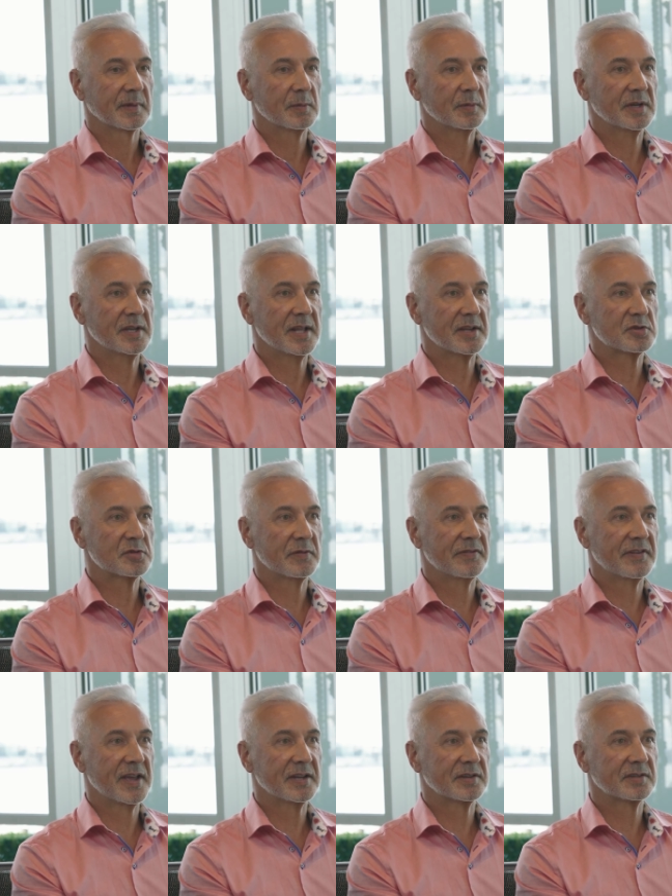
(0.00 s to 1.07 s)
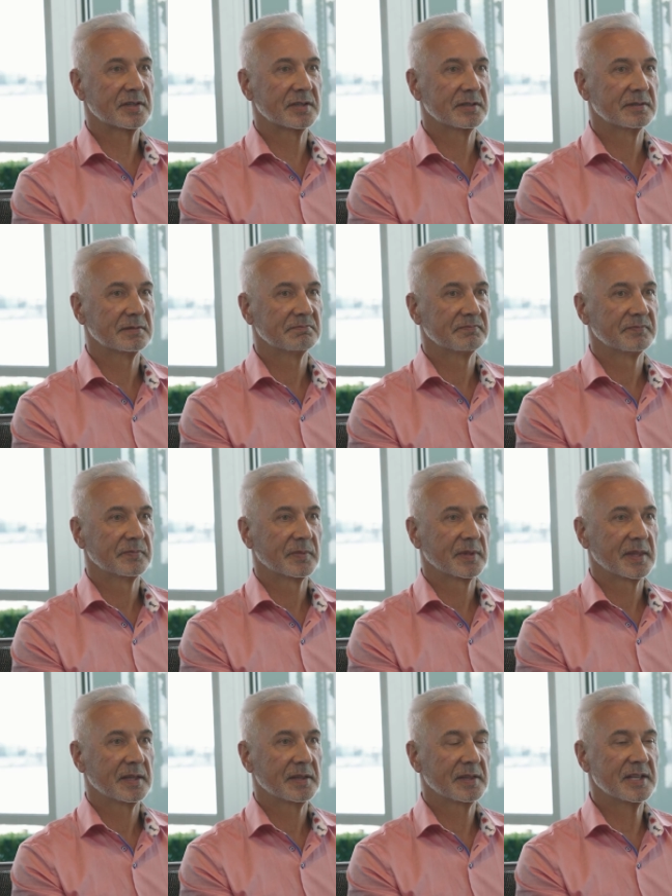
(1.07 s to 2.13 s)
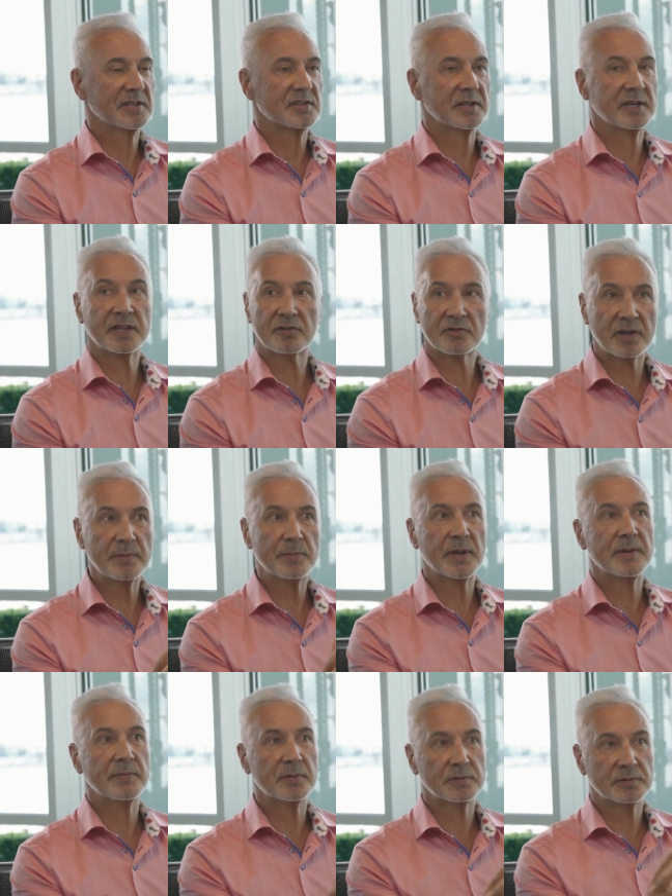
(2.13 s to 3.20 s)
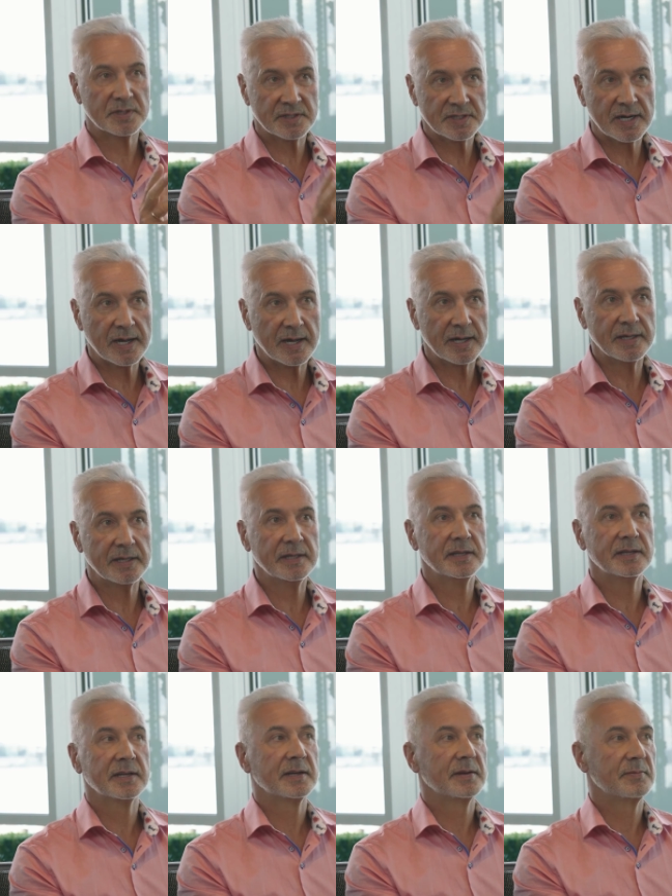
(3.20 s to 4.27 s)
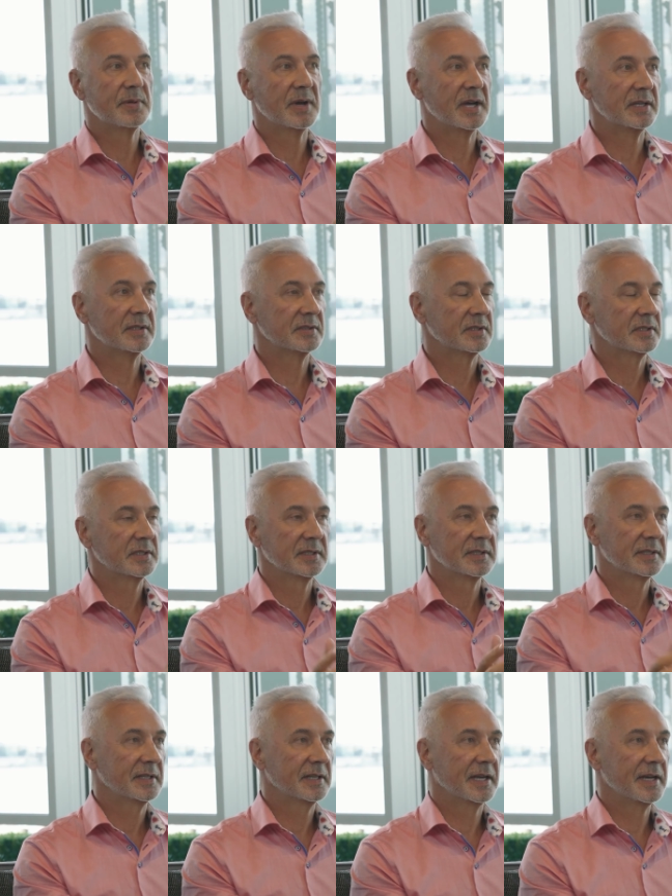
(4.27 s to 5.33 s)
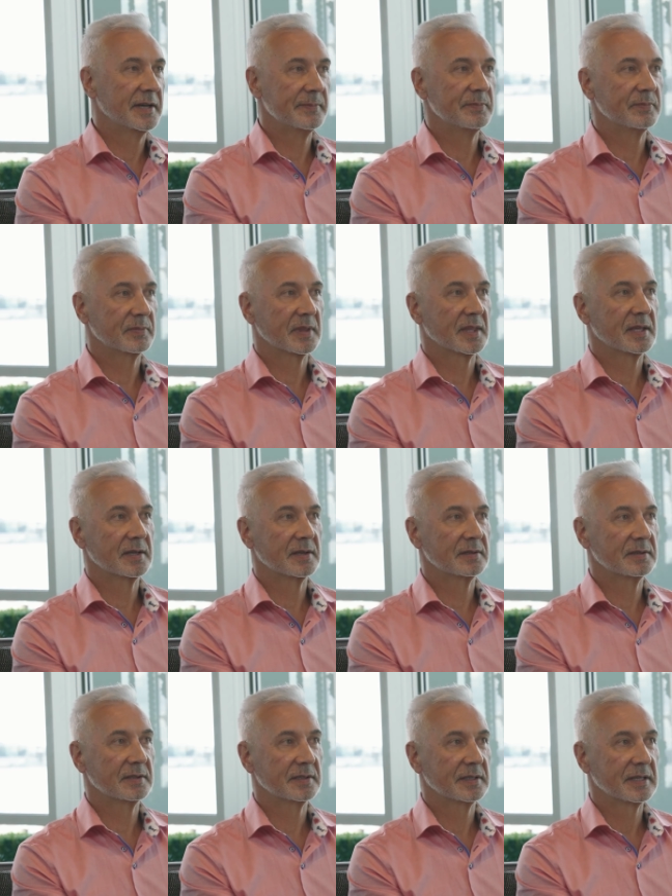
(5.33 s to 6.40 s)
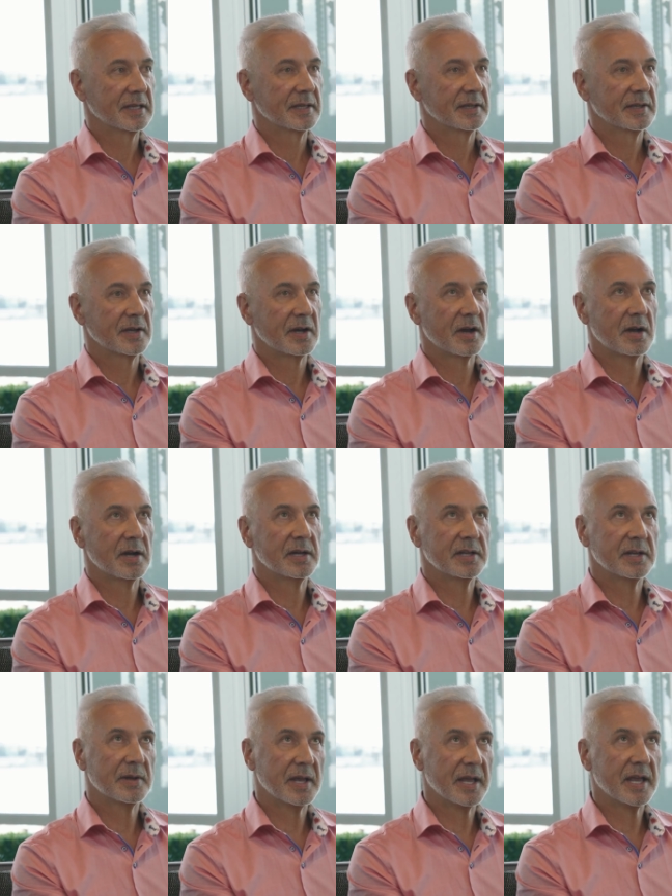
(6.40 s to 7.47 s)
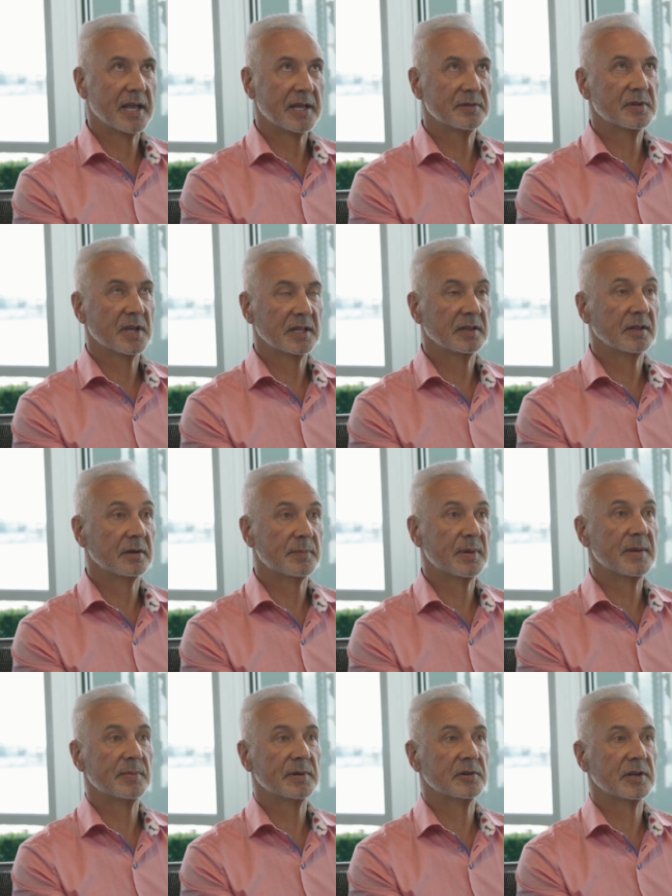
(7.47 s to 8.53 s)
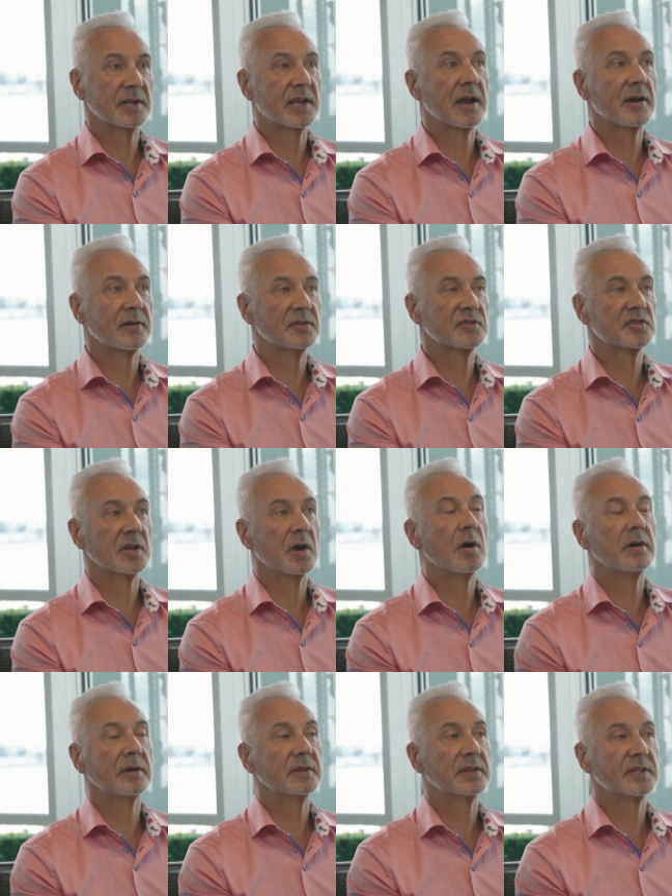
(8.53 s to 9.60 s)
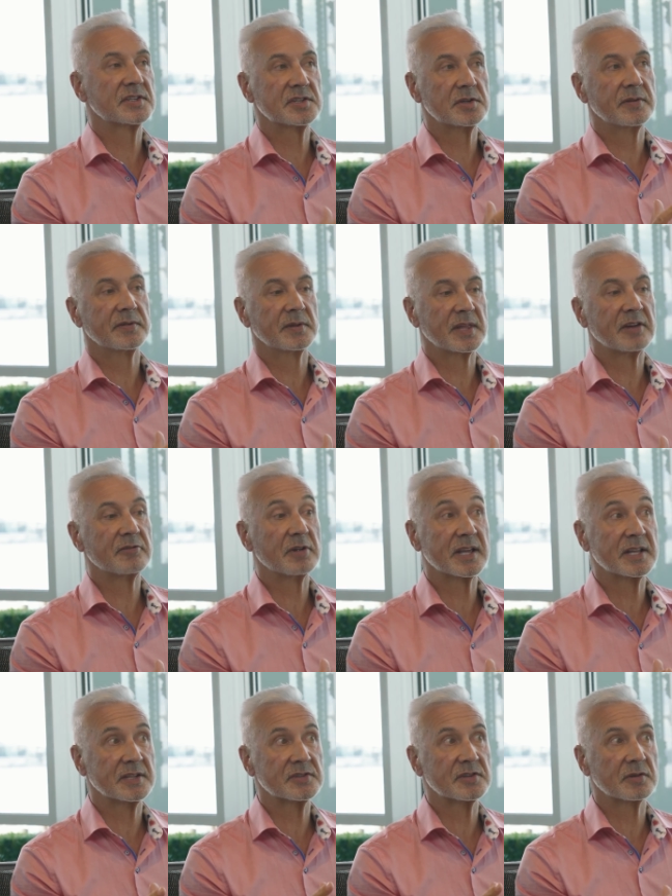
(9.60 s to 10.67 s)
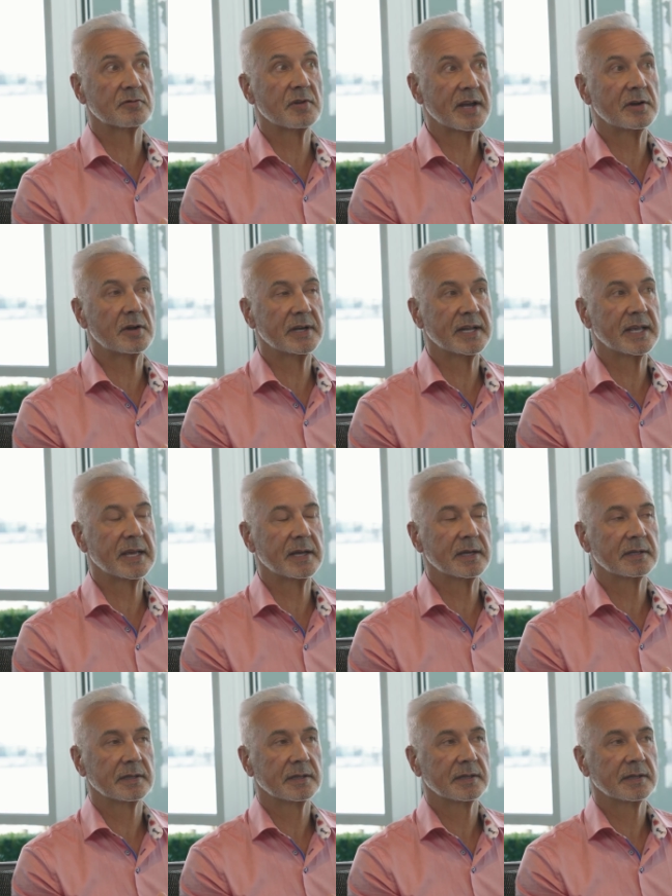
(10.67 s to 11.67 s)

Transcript: but in actual fact that's only three people today. Yeah. But um, you know, and, a lot of people are encouraged that oh this they reckon it's a great idea.